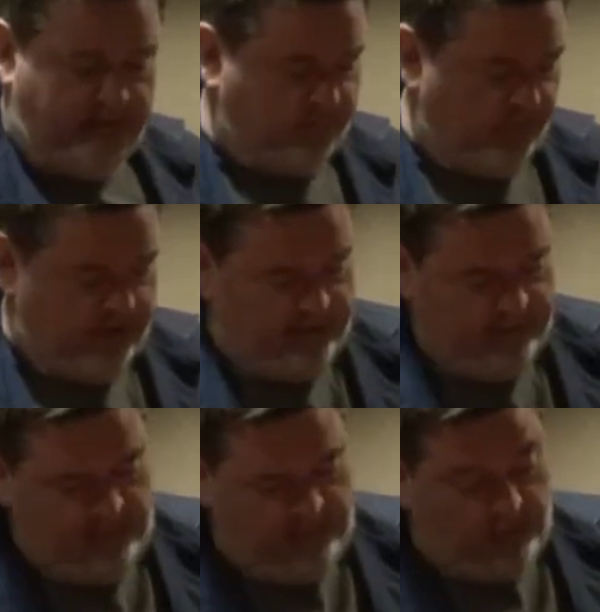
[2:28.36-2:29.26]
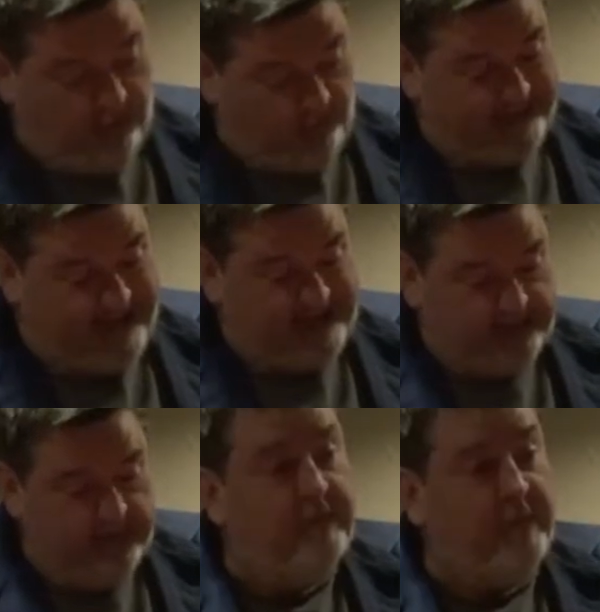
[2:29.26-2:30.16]
That's okay. Irwin
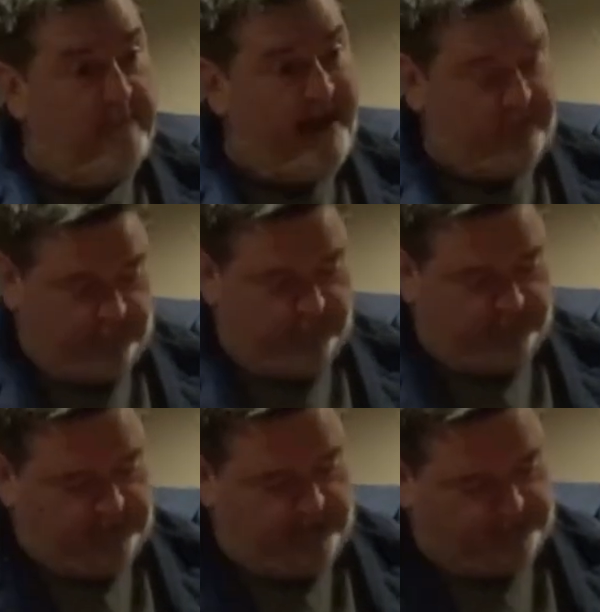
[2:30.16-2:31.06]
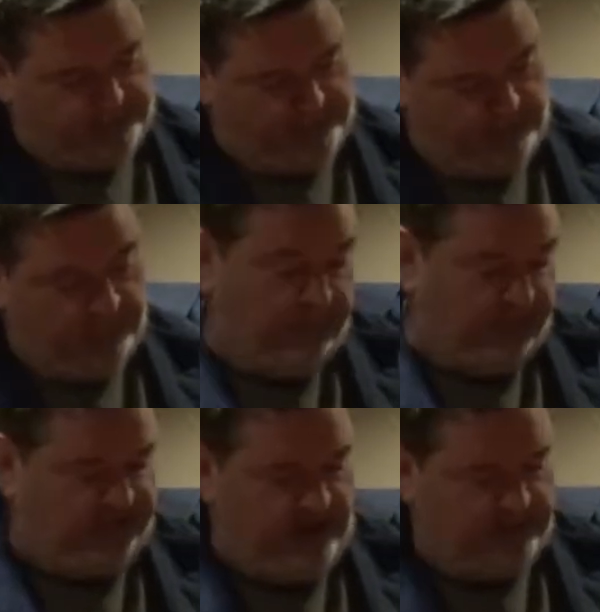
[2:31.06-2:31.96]
Allen, the master of disaster films,
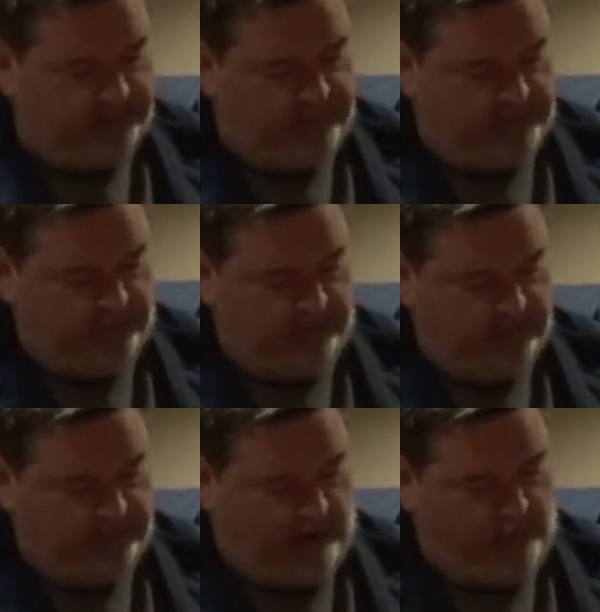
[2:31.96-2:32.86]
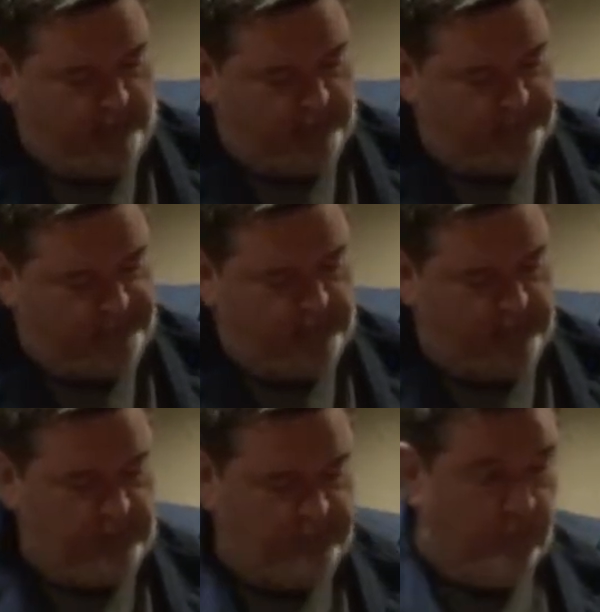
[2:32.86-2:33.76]
Poseidon Adventure, Towering
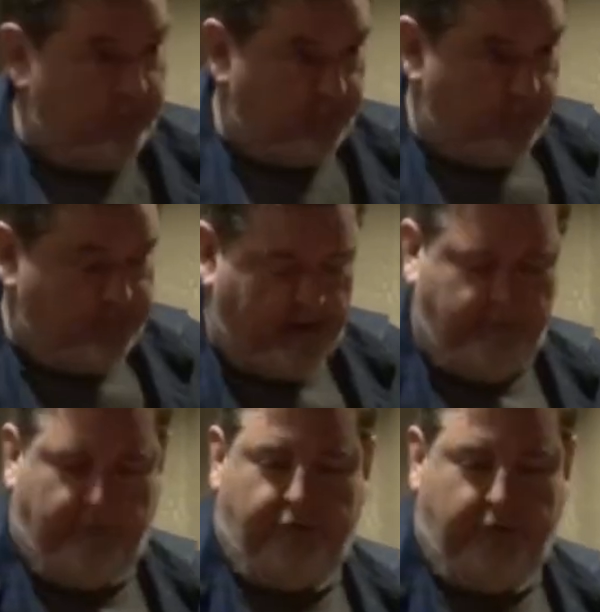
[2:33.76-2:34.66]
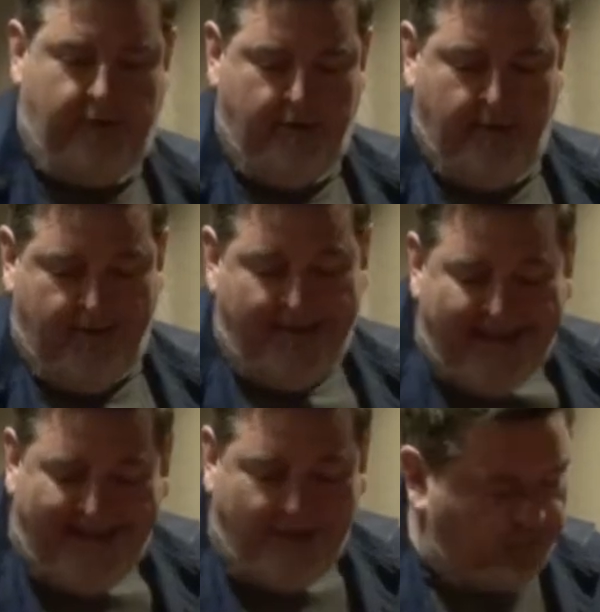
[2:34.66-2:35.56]
Inferno, Voyage to the Bottom of the Sea,
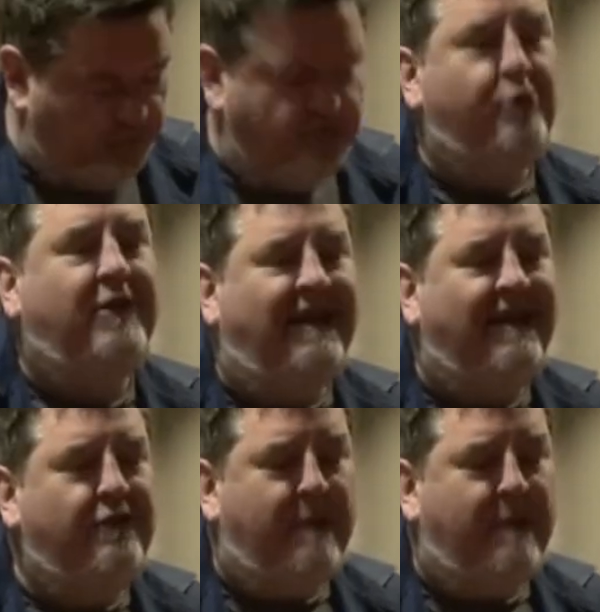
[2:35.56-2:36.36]
he used to shoot in his